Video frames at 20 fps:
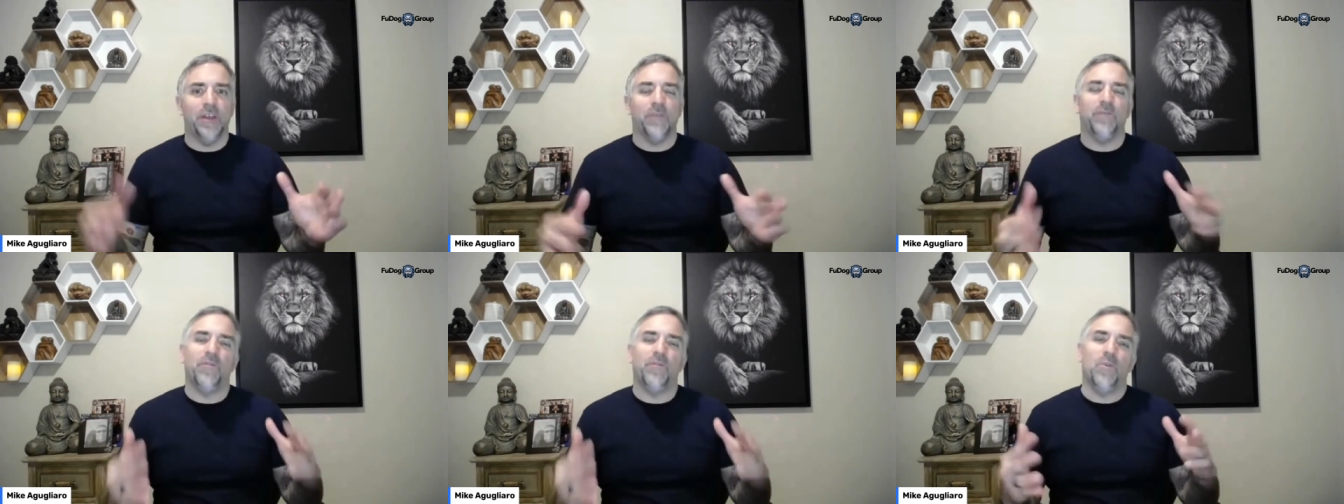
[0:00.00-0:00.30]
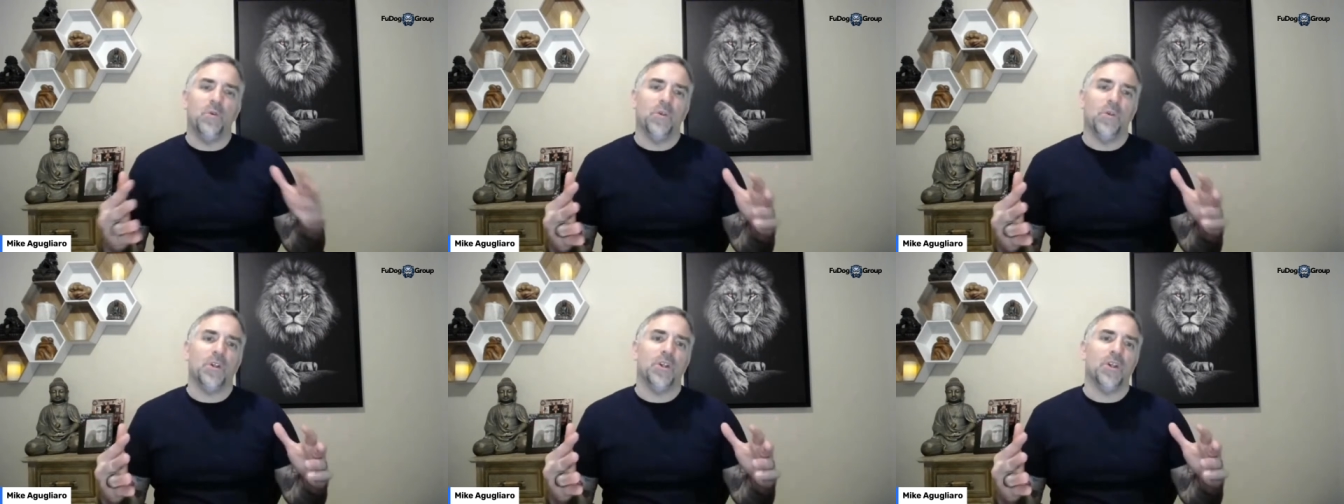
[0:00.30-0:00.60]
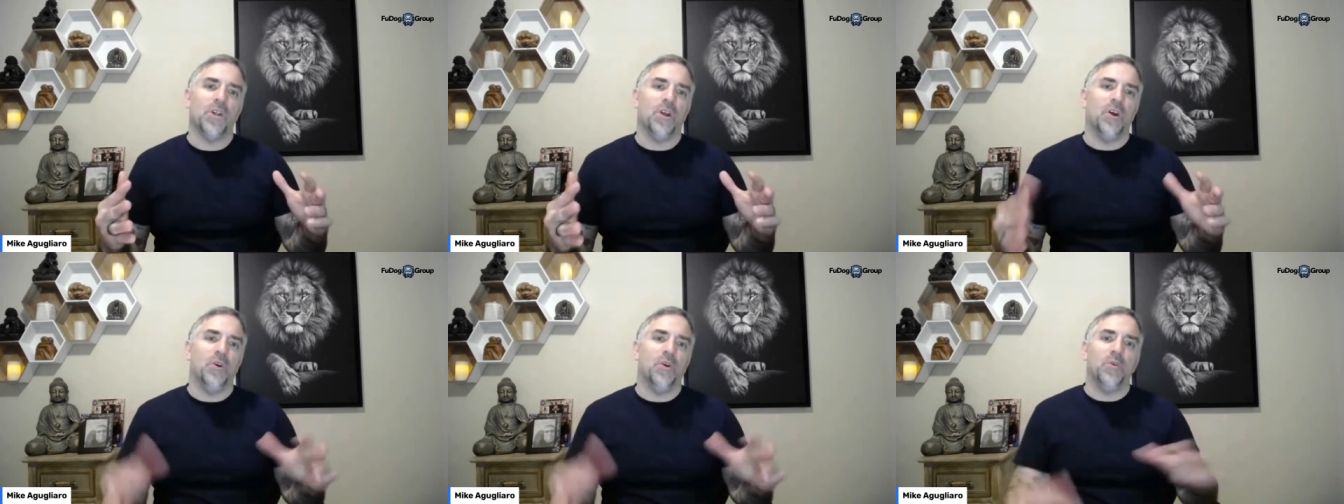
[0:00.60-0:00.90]

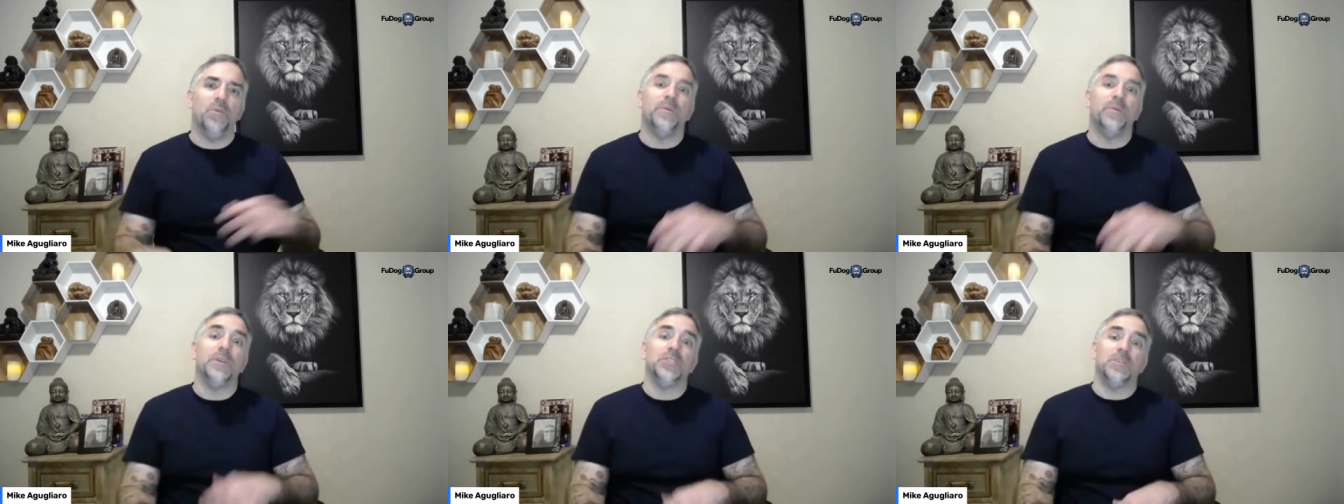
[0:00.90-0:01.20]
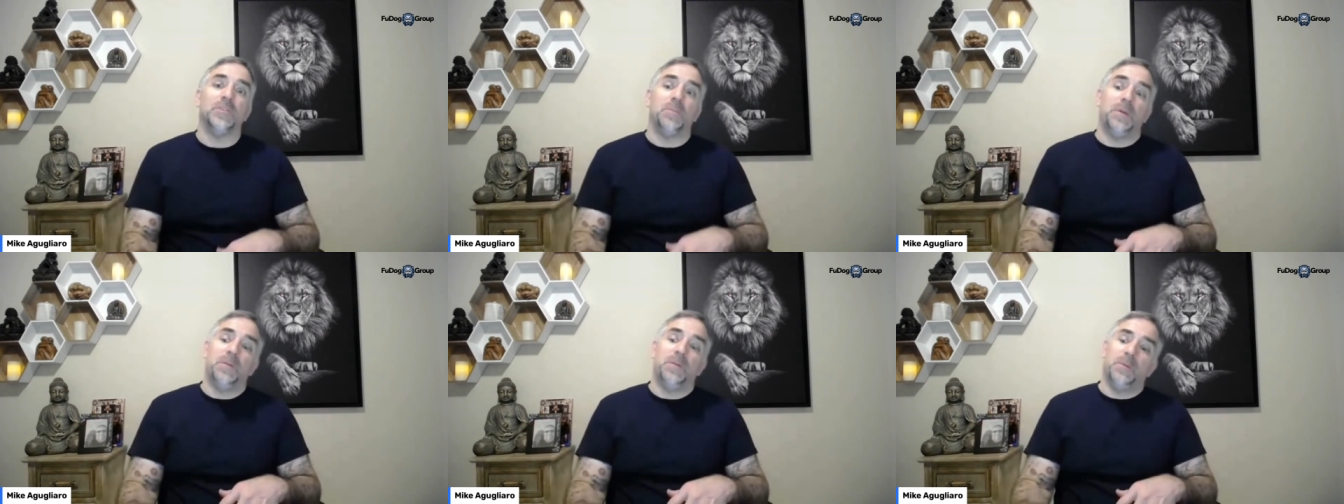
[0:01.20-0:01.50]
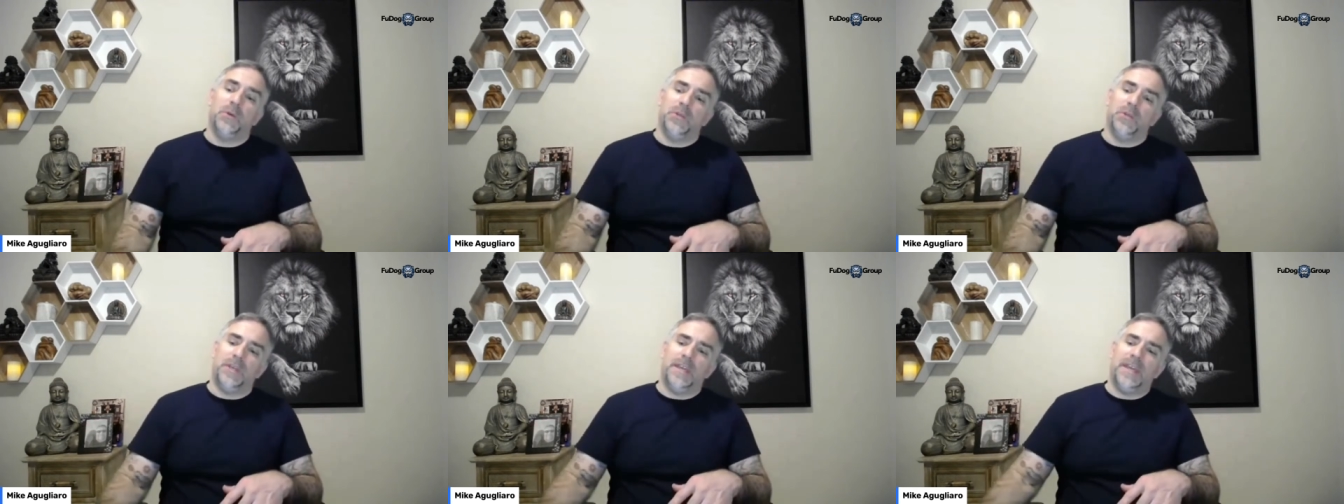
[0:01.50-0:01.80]
for a whole bunch of
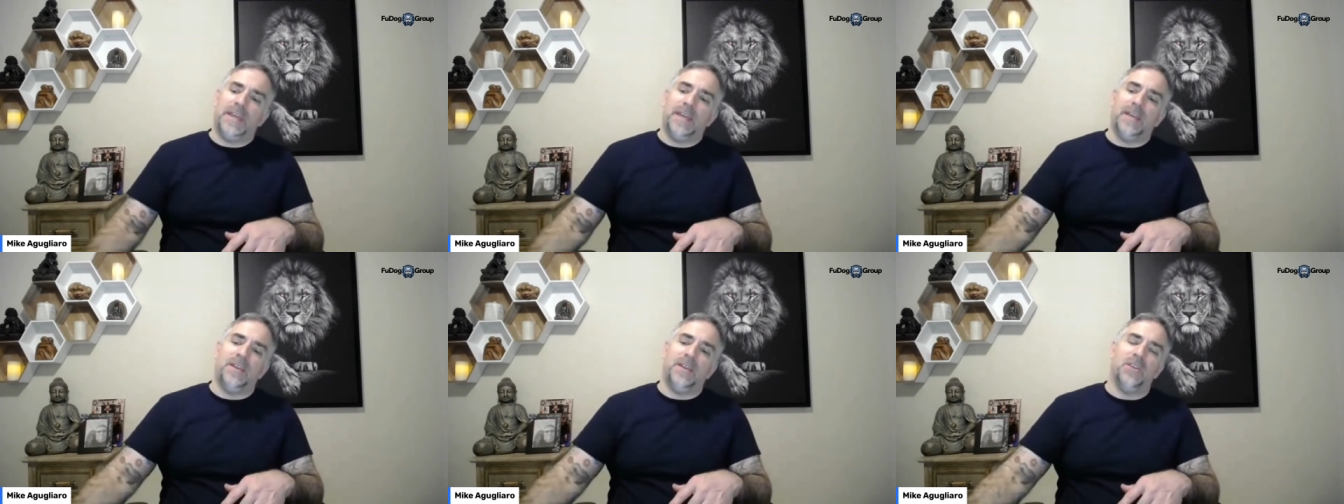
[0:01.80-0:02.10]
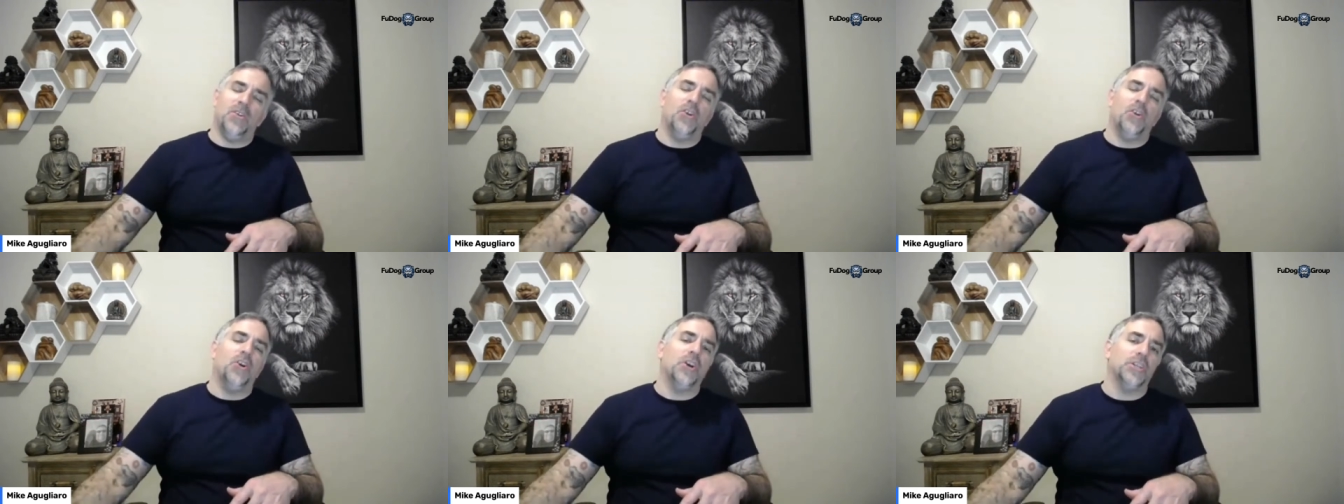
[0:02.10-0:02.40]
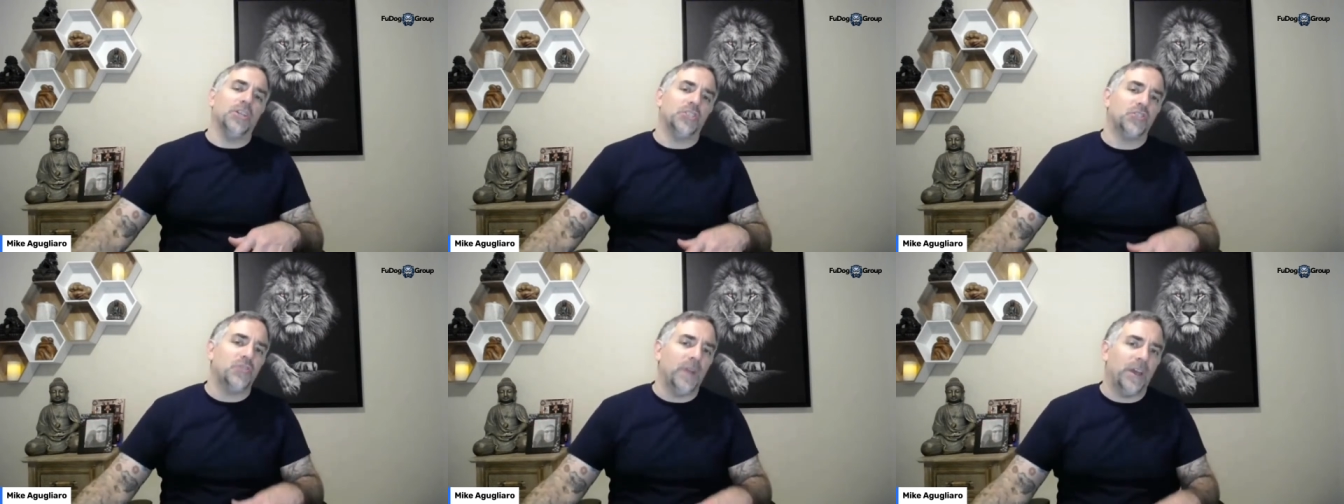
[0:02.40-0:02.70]
people in
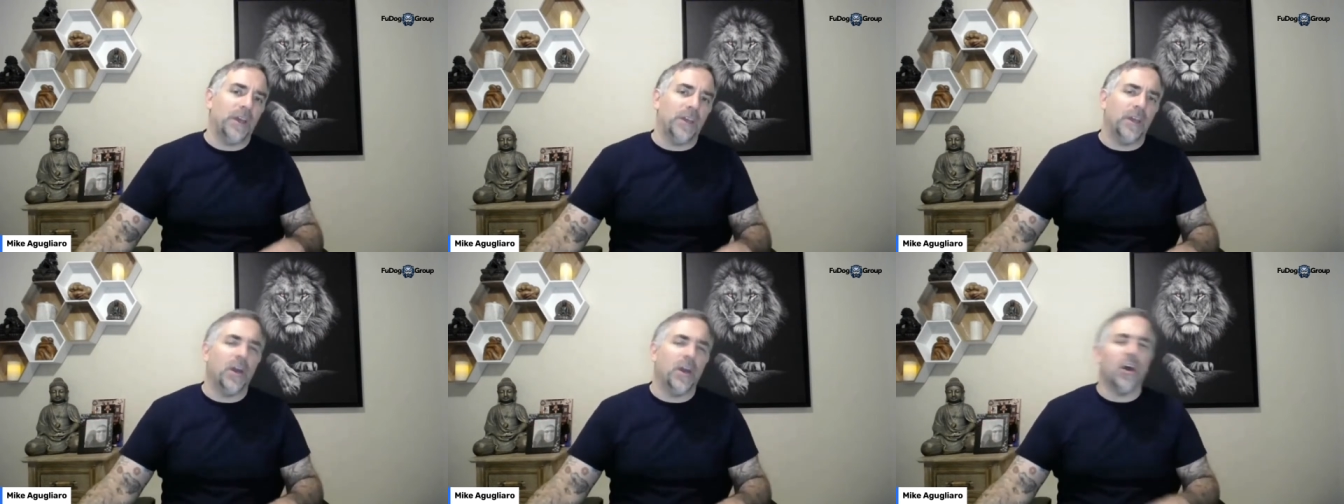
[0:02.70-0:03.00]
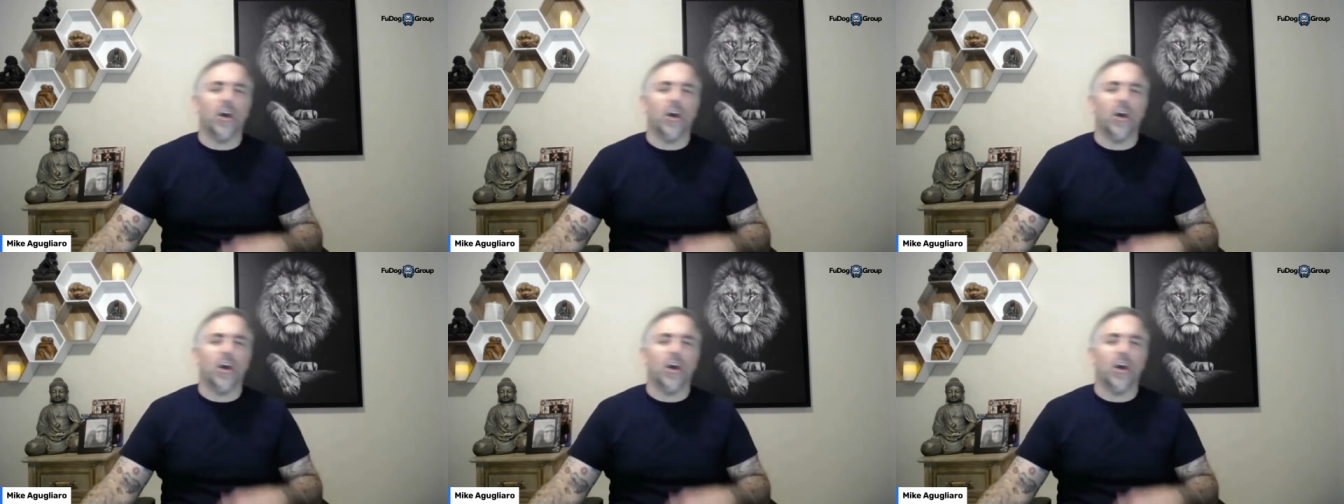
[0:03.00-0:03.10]
Australia,